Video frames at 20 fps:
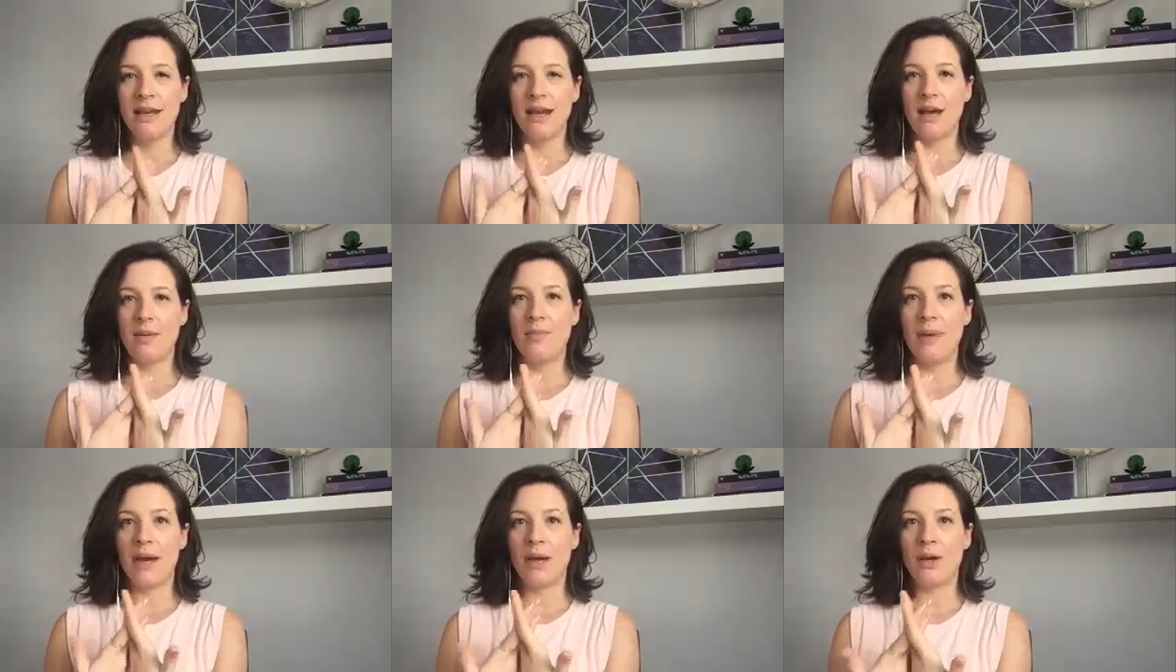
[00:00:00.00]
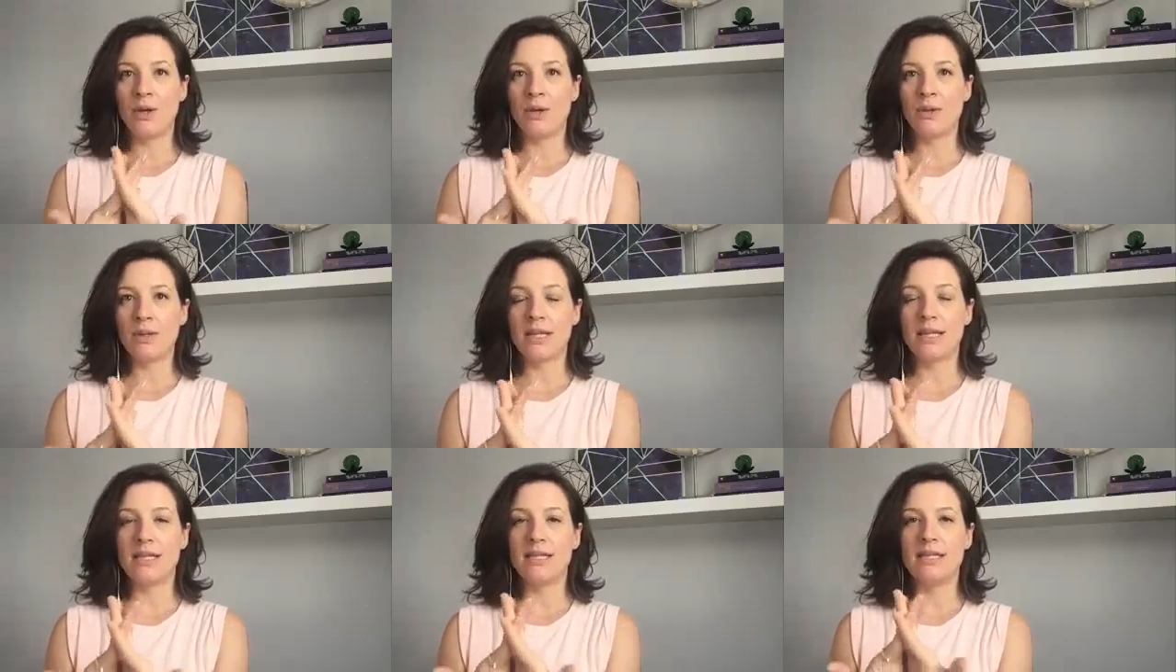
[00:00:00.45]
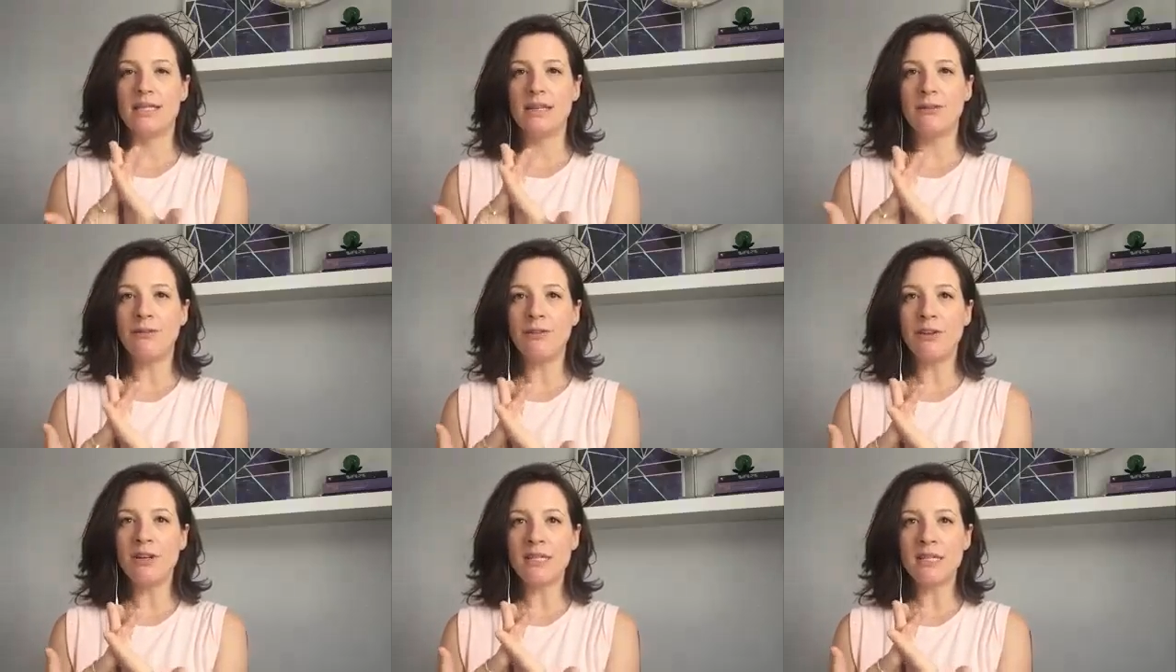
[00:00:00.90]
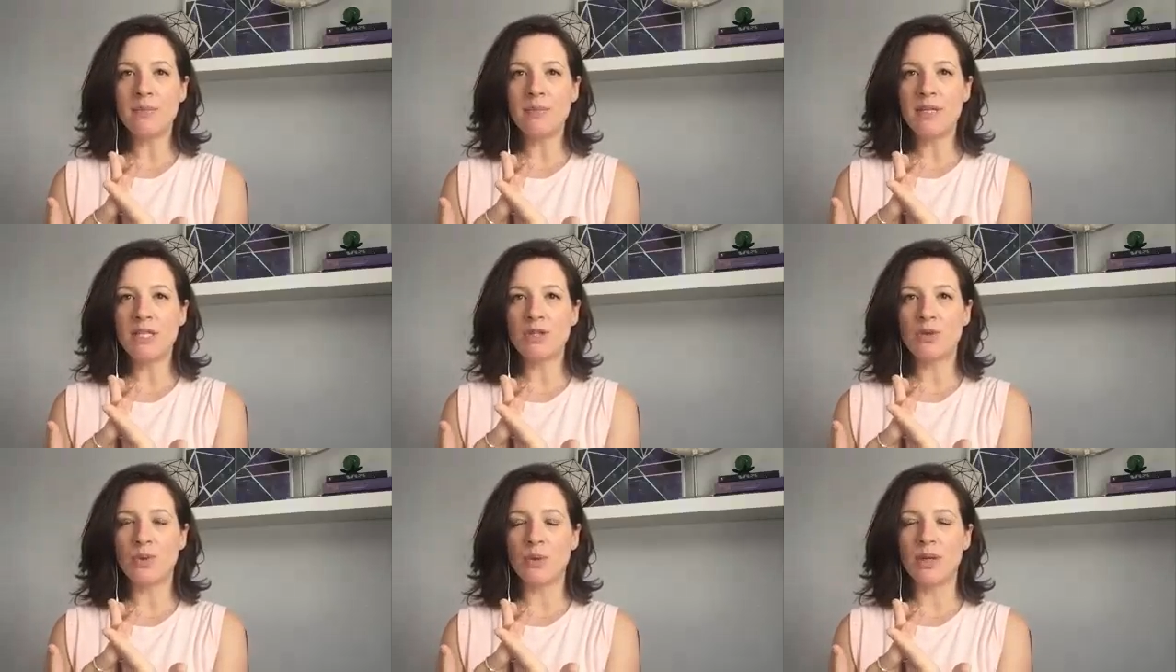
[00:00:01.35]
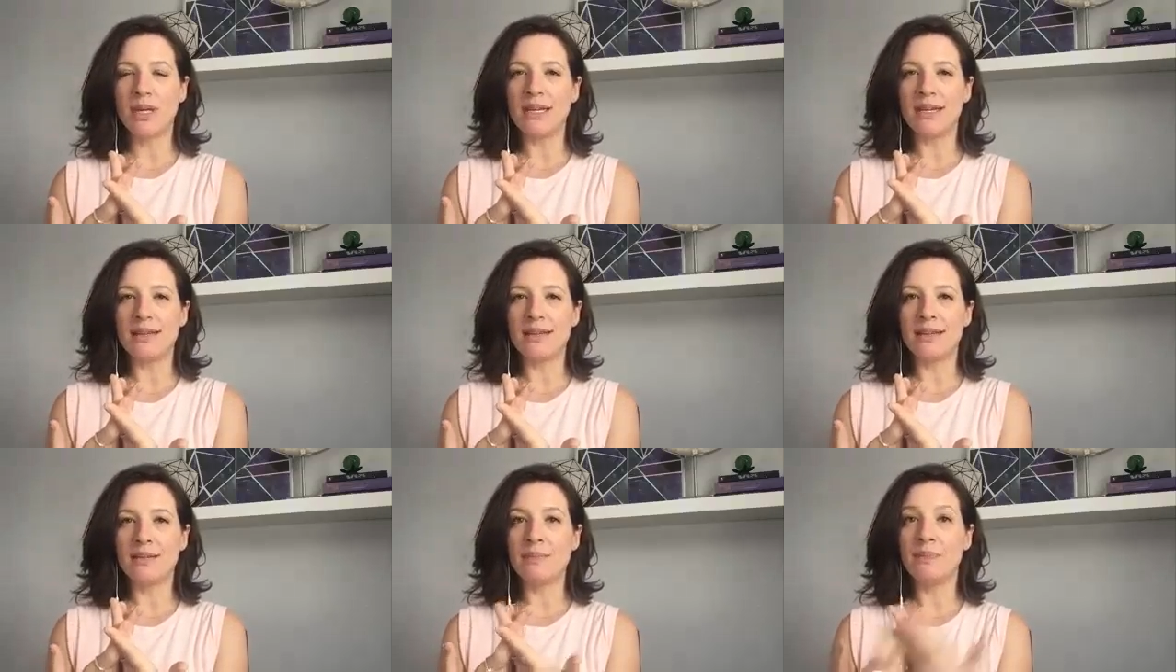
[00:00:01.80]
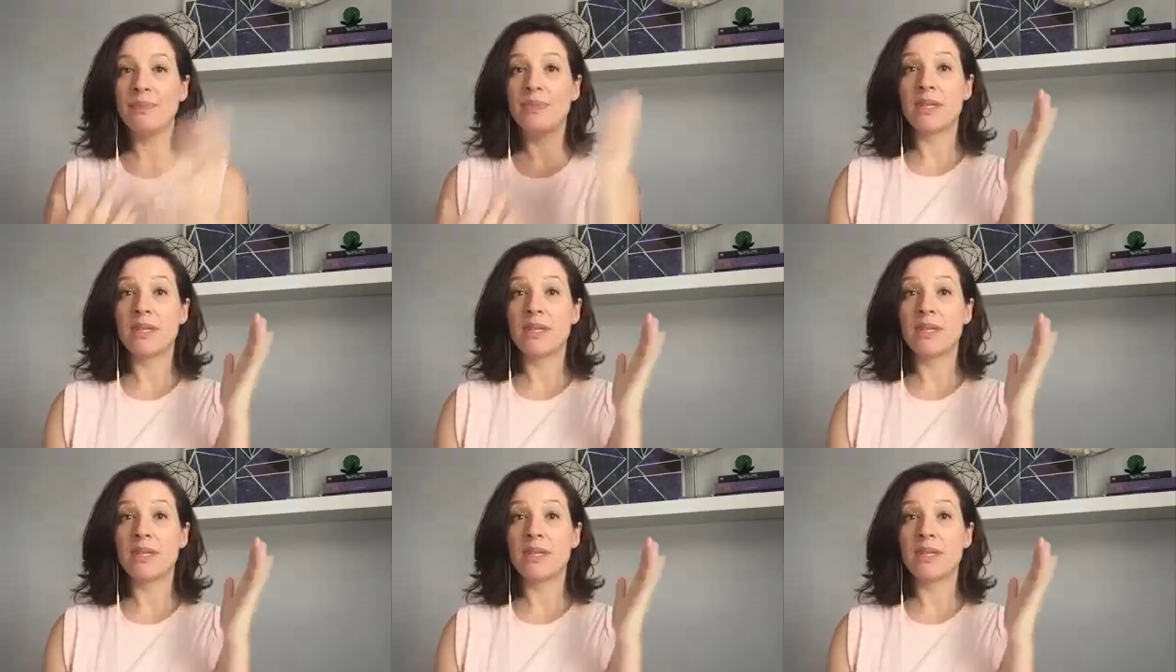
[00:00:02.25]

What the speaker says: about the difference between